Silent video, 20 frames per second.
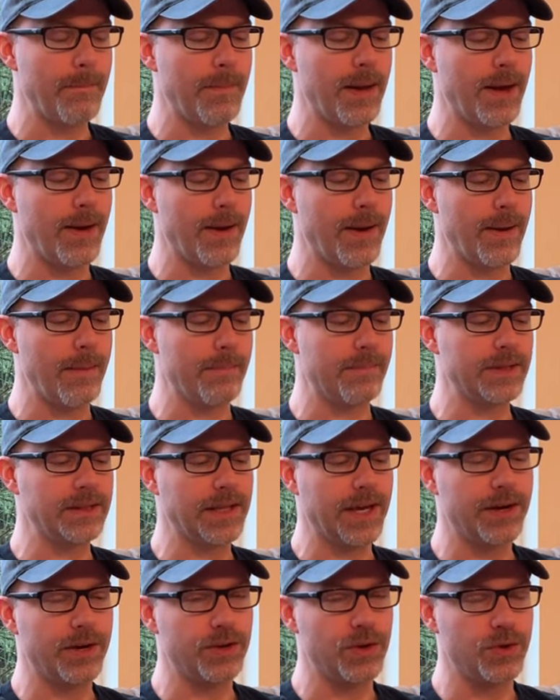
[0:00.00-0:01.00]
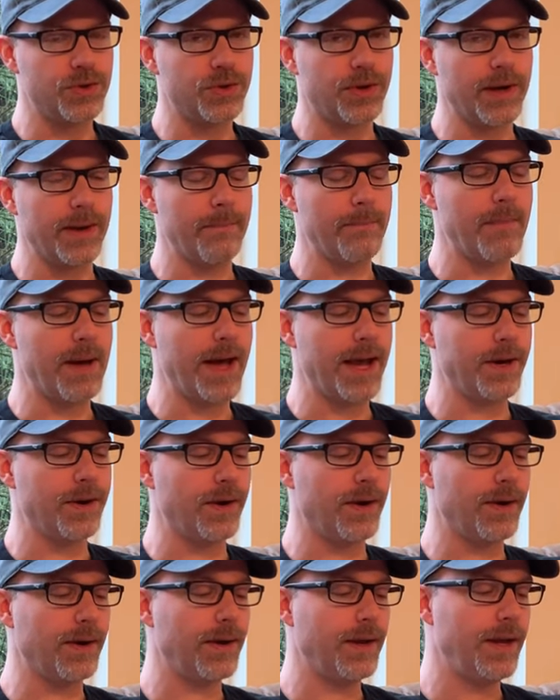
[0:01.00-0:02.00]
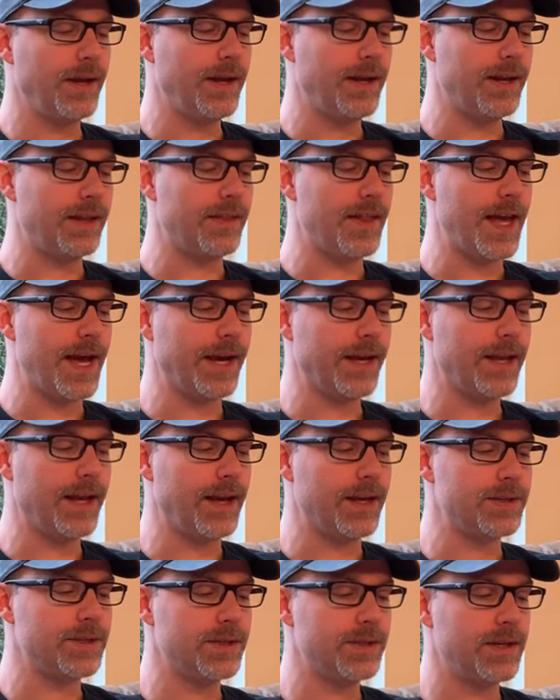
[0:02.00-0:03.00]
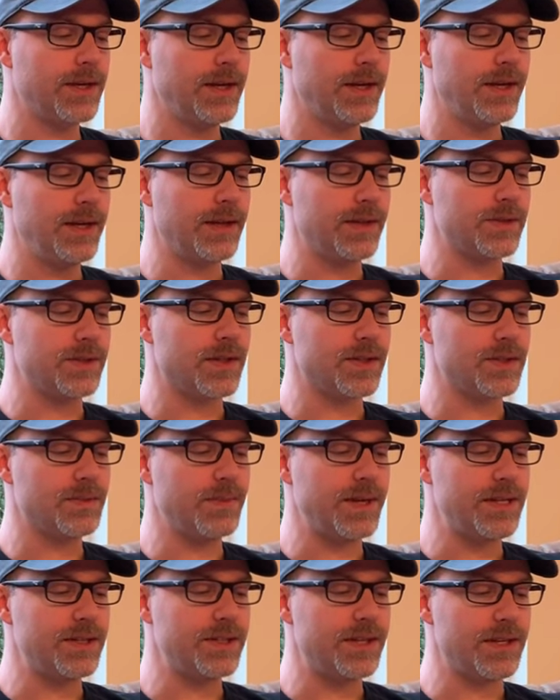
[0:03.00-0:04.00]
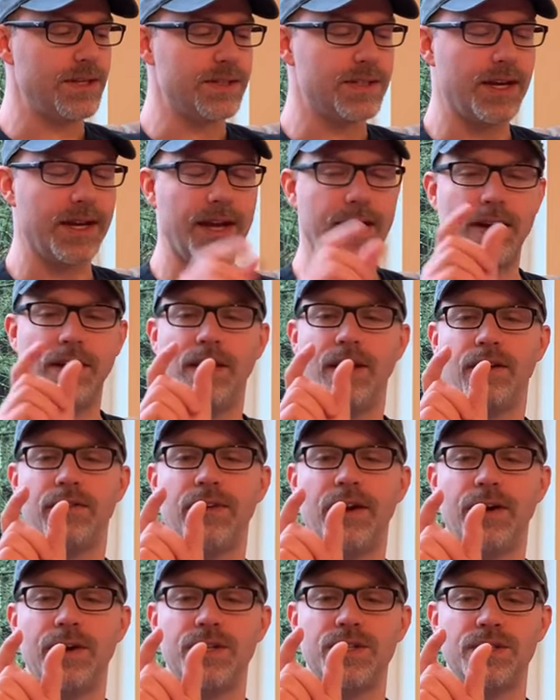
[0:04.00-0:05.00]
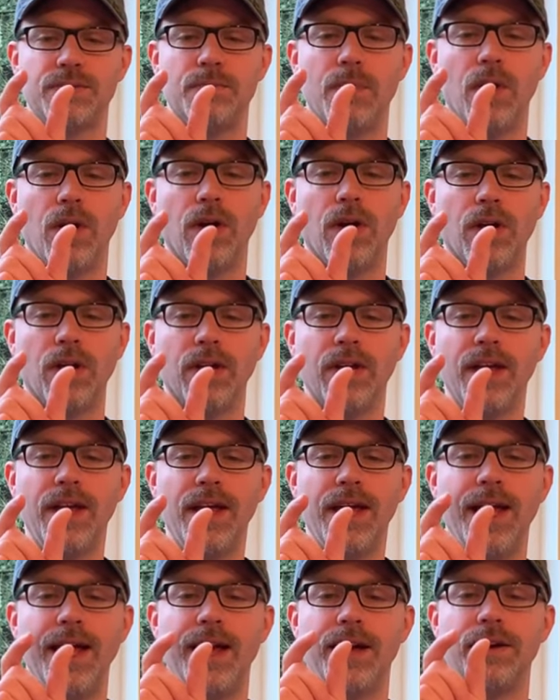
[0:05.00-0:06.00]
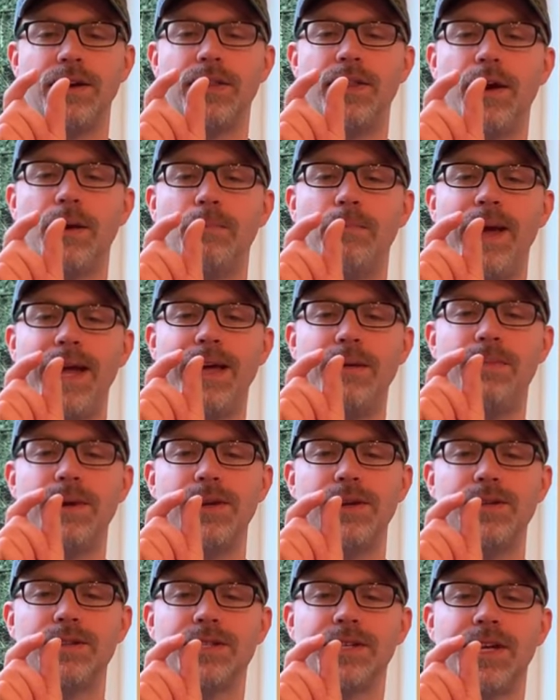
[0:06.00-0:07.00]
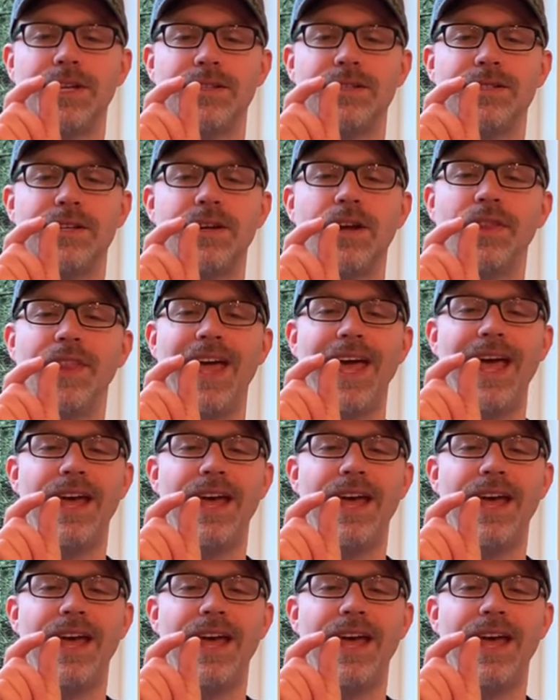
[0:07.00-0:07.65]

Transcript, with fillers: um, Lydonutria minor in that case is the species. And they're very small, and their babies can sit on the